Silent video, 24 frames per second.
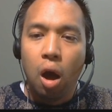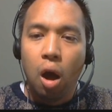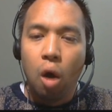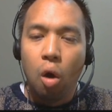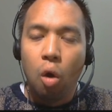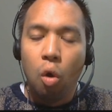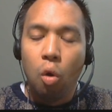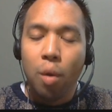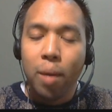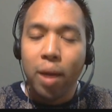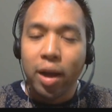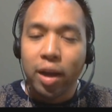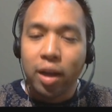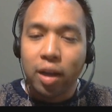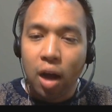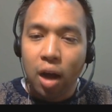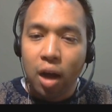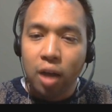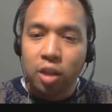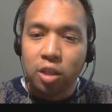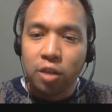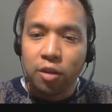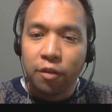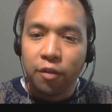Oh my
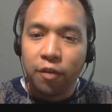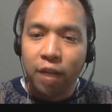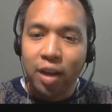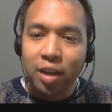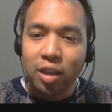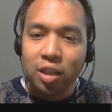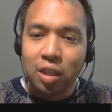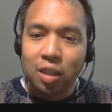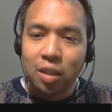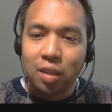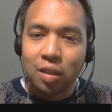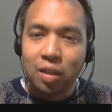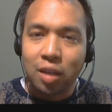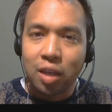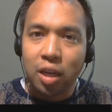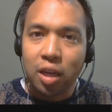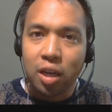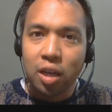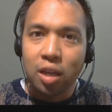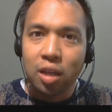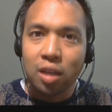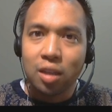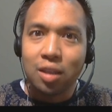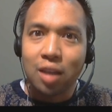gosh, Divine
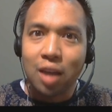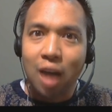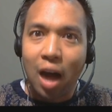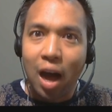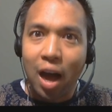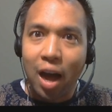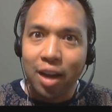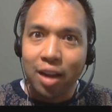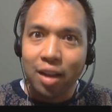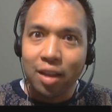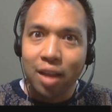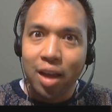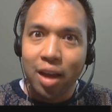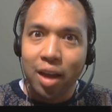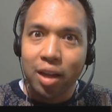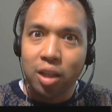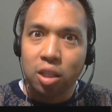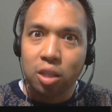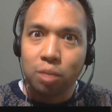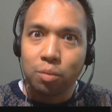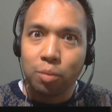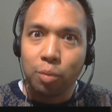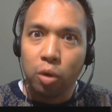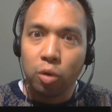Justinia died in that
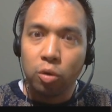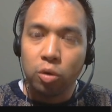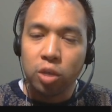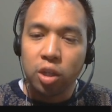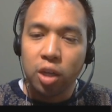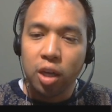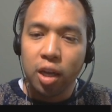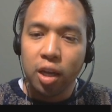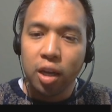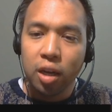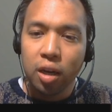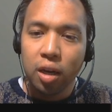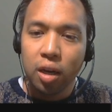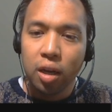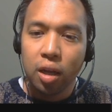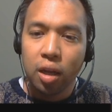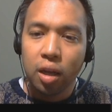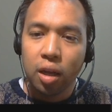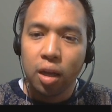explosion?